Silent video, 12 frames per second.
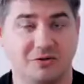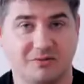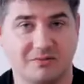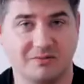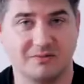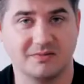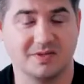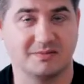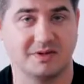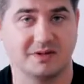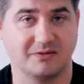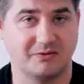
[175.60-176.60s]
PLC
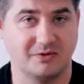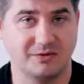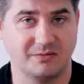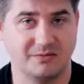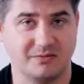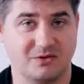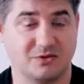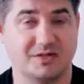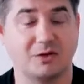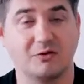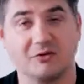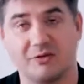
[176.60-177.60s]
Wallet application
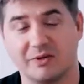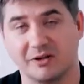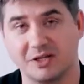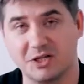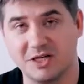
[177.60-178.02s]
installed.